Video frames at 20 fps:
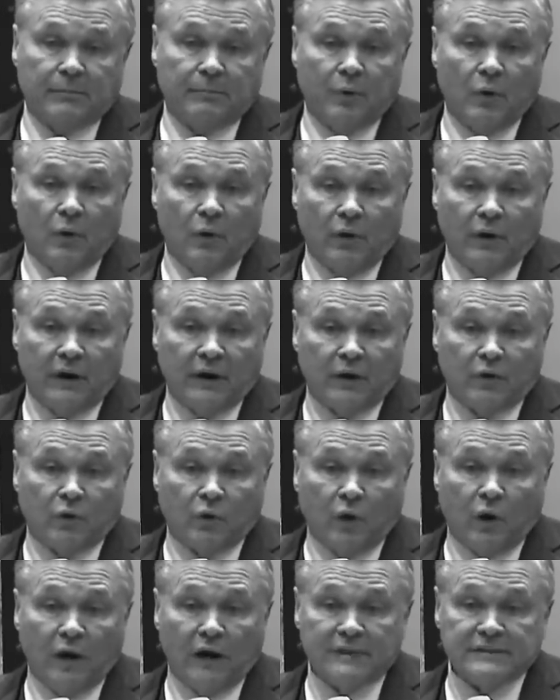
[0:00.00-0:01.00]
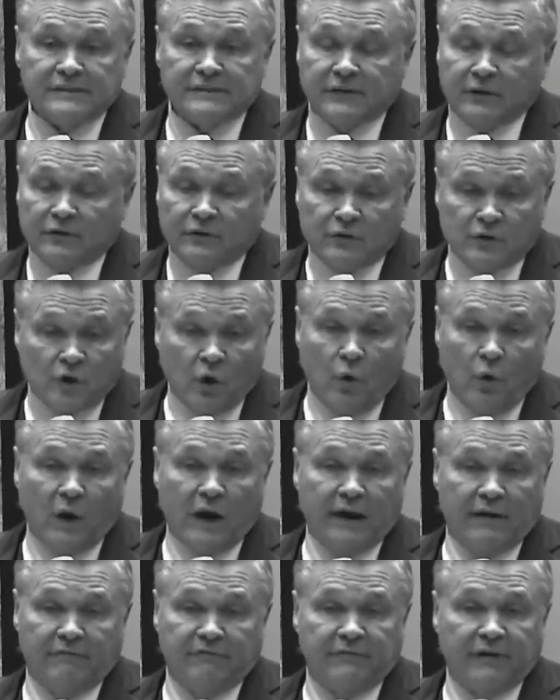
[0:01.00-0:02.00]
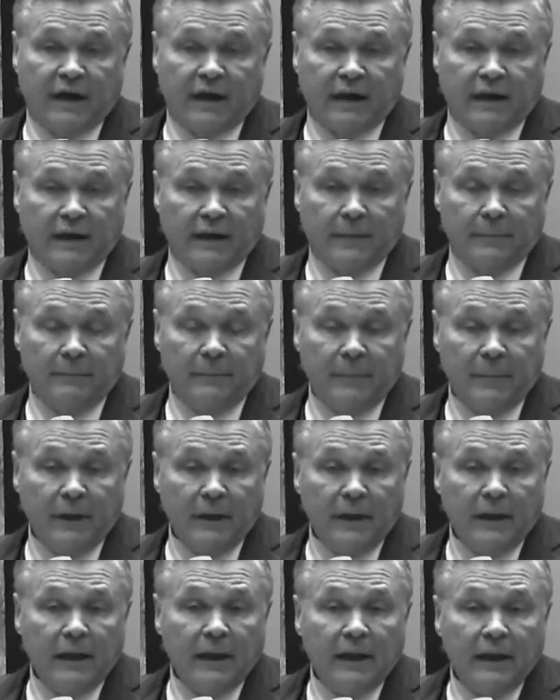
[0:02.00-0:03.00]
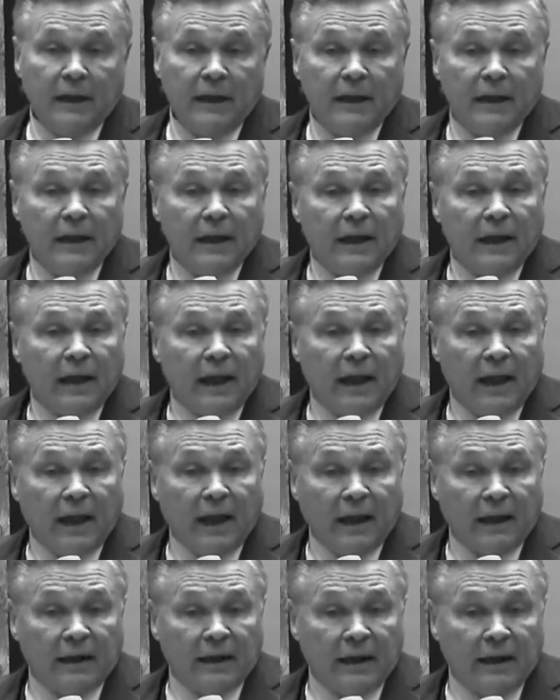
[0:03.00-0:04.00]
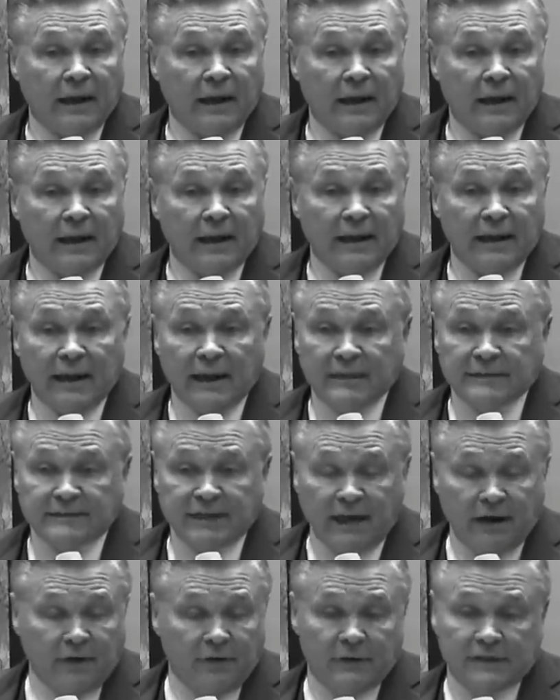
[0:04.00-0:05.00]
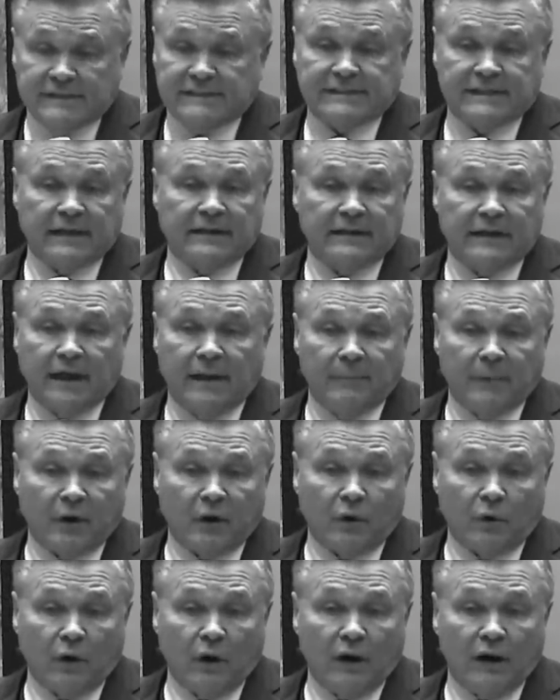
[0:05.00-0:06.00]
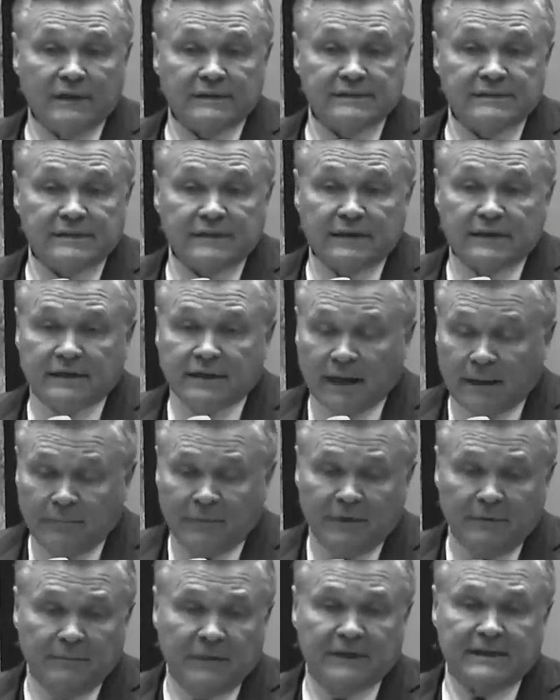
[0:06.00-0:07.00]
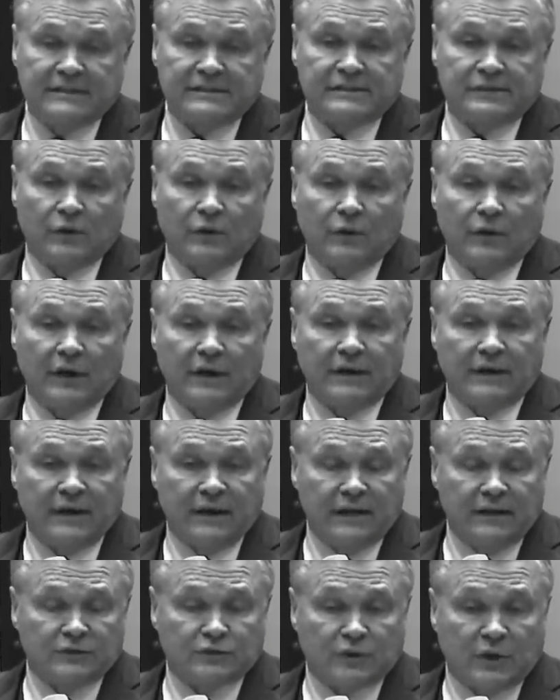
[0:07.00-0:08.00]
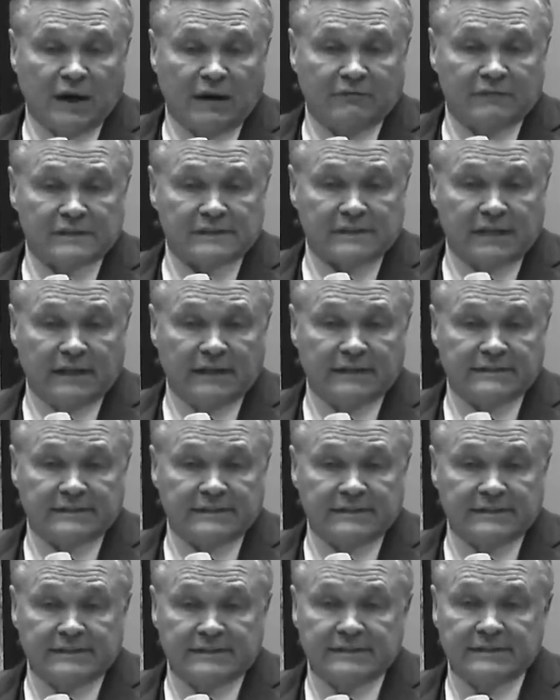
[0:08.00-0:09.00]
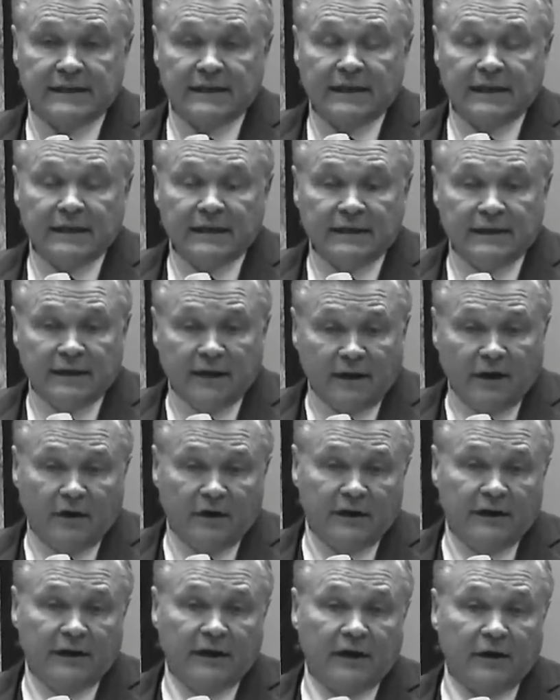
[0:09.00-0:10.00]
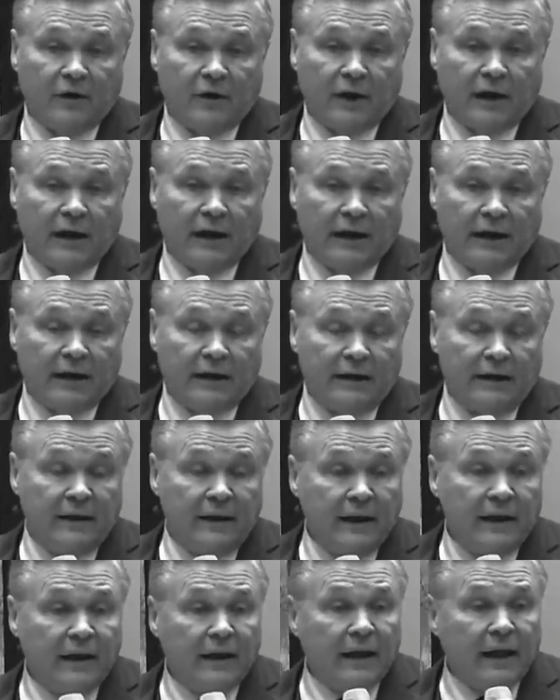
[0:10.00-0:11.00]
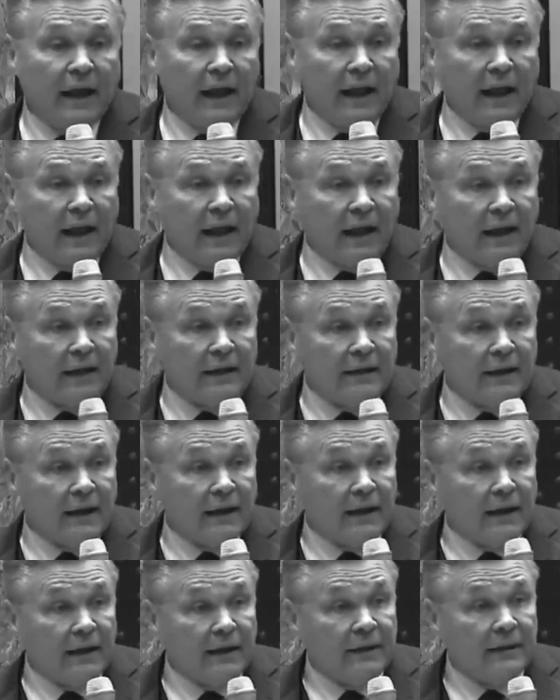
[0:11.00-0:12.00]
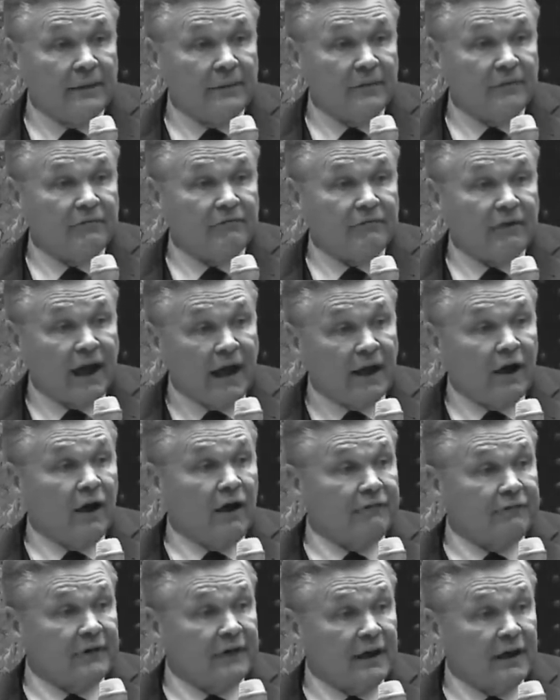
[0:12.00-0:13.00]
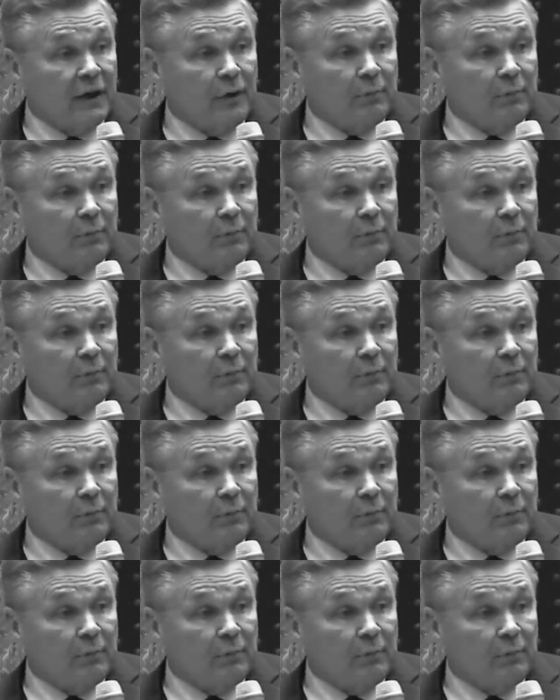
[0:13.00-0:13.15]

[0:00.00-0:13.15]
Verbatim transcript: are pouring across. There's no way of vetting them. And uh, terrorists can come across, come to Minnesota, get a driver's license, get on an airline, and uh, fly off in an